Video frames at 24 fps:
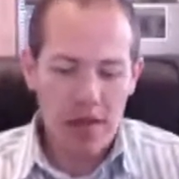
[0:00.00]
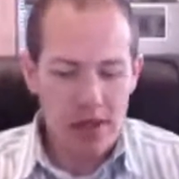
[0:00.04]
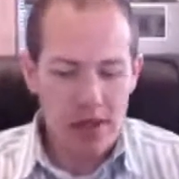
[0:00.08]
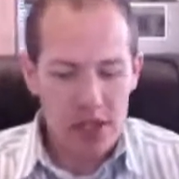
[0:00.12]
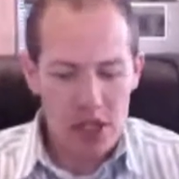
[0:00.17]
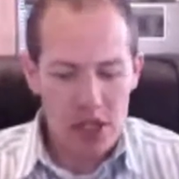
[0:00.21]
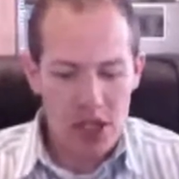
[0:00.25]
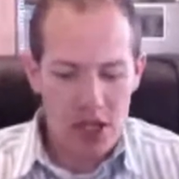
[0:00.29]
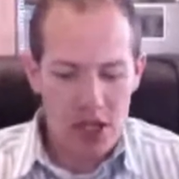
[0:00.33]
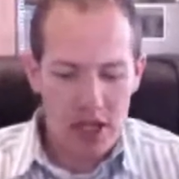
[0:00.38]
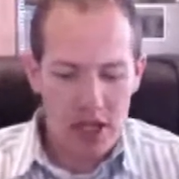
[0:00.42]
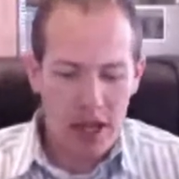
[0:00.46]

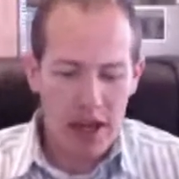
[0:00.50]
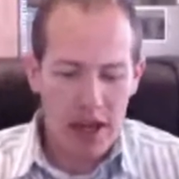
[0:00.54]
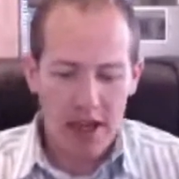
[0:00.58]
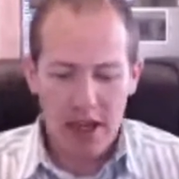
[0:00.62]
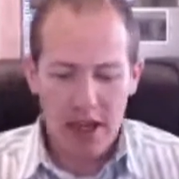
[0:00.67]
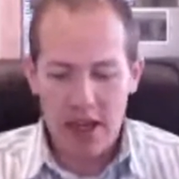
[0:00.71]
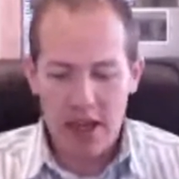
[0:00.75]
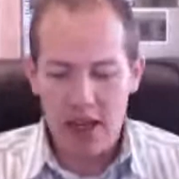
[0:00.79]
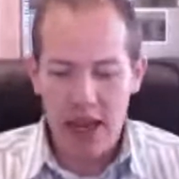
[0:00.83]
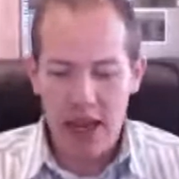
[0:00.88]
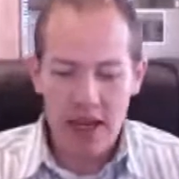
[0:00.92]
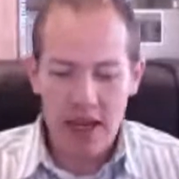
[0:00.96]
just to kind
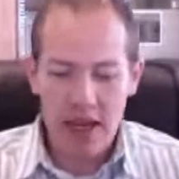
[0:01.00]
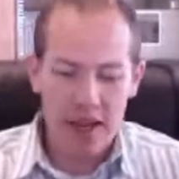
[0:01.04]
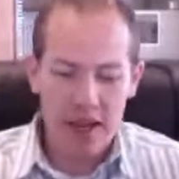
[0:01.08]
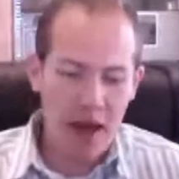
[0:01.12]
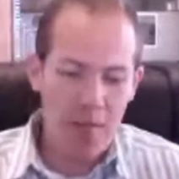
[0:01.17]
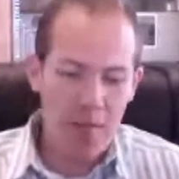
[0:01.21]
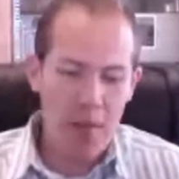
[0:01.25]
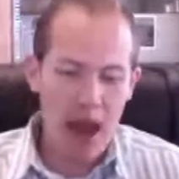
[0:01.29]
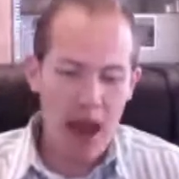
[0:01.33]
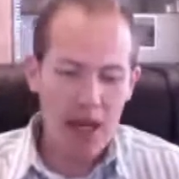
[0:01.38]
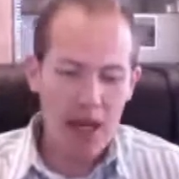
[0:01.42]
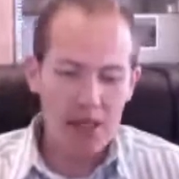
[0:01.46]
of connect
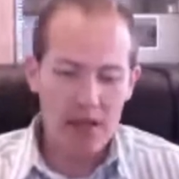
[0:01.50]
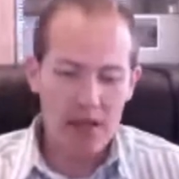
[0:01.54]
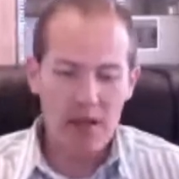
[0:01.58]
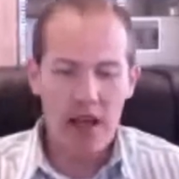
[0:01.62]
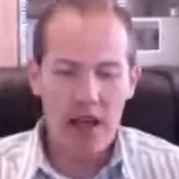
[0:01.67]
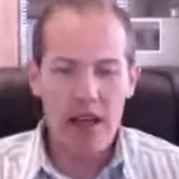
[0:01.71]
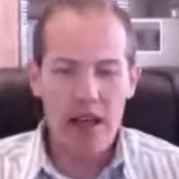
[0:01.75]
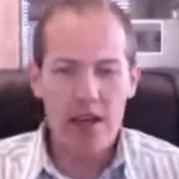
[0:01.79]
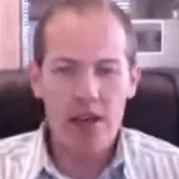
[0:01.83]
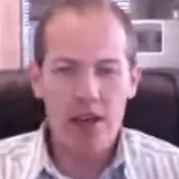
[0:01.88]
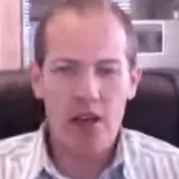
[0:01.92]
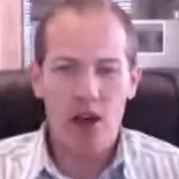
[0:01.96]
that back to
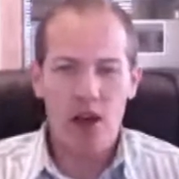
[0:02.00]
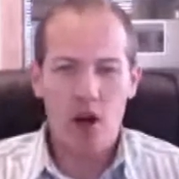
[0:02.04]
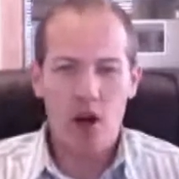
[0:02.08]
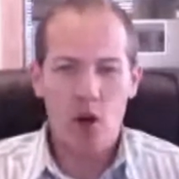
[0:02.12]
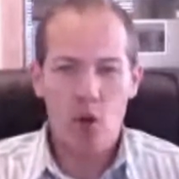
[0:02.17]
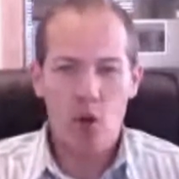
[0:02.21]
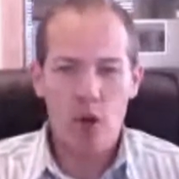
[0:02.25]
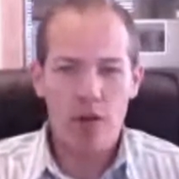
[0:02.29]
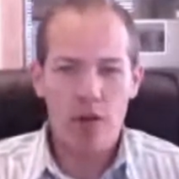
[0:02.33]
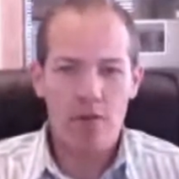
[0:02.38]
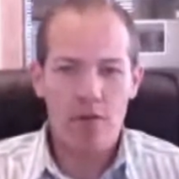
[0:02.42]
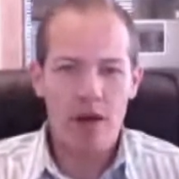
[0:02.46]

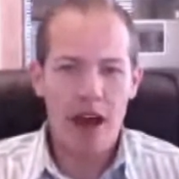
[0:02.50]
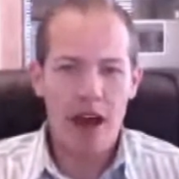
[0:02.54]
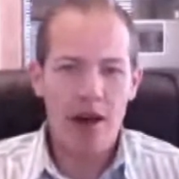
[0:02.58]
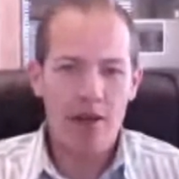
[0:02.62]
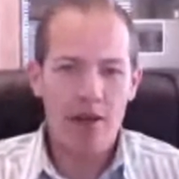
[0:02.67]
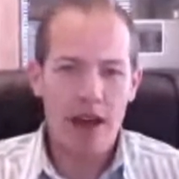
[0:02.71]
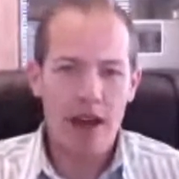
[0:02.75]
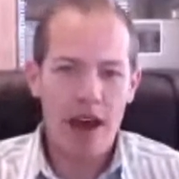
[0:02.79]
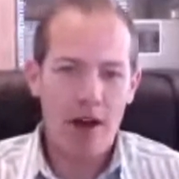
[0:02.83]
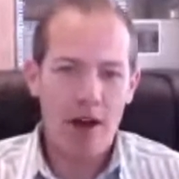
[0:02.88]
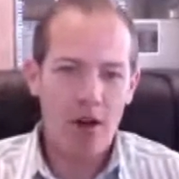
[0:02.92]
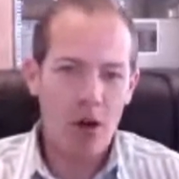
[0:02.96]
Lendio, we
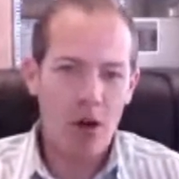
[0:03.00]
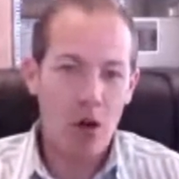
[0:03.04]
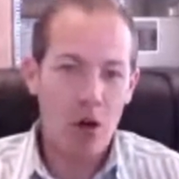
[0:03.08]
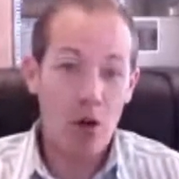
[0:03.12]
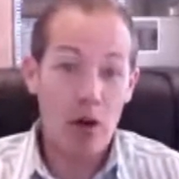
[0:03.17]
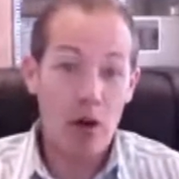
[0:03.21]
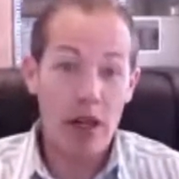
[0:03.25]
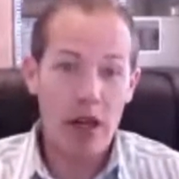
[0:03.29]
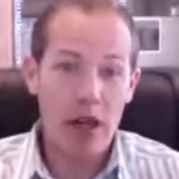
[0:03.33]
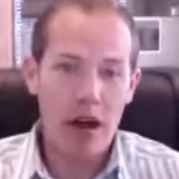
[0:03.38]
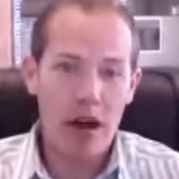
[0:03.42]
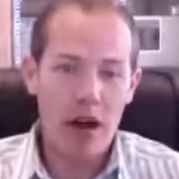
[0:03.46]
found out
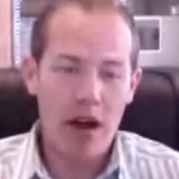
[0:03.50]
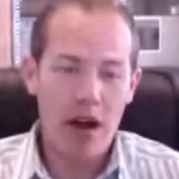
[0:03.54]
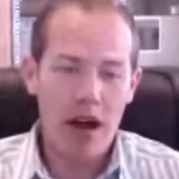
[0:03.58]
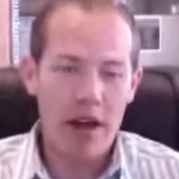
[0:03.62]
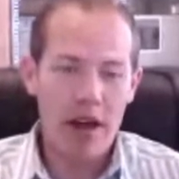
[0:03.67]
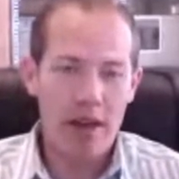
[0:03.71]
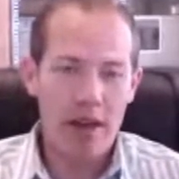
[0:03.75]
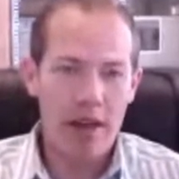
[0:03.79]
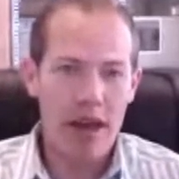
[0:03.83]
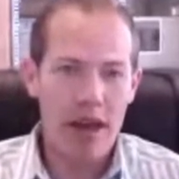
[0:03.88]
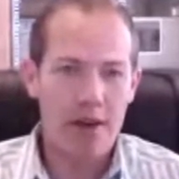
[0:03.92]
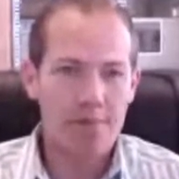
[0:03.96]
early
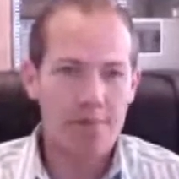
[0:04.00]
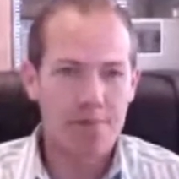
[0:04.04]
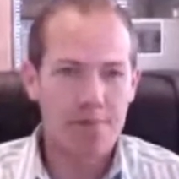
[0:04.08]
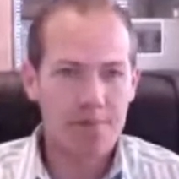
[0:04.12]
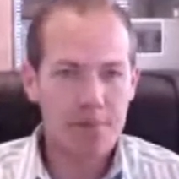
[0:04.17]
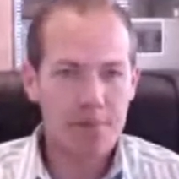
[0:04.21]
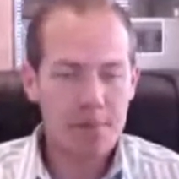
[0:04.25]
on that